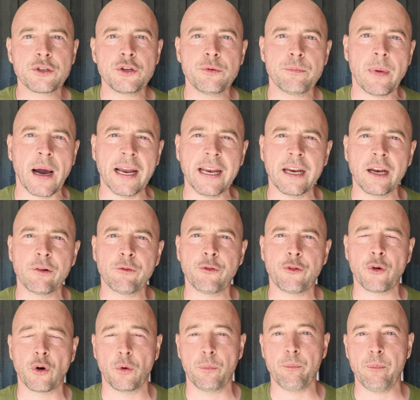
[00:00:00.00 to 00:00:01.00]
to my
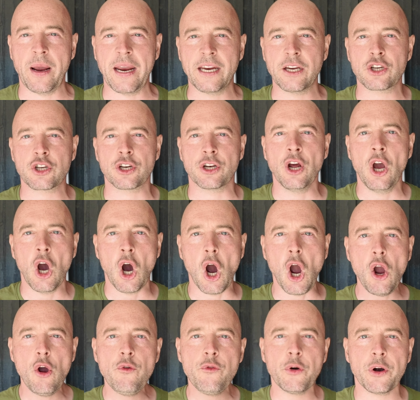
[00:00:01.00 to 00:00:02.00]
information,
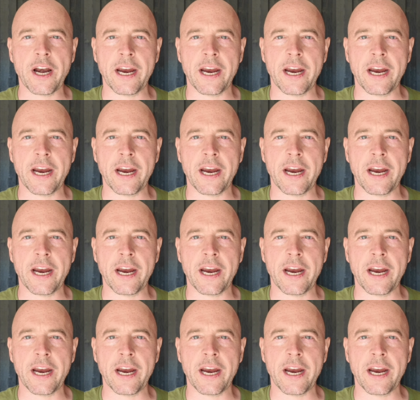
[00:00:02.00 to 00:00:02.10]
over